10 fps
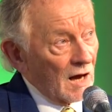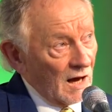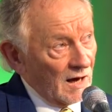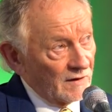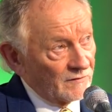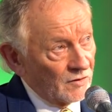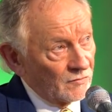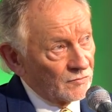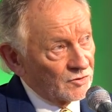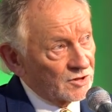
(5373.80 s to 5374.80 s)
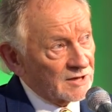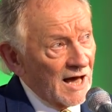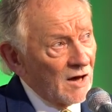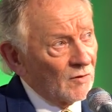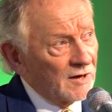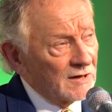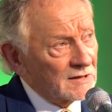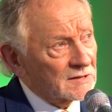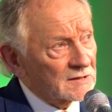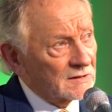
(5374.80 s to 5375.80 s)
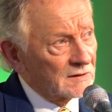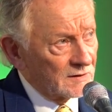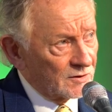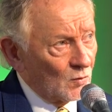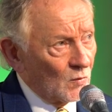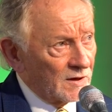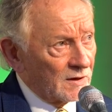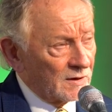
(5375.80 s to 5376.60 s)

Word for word: I've known just how it is to win,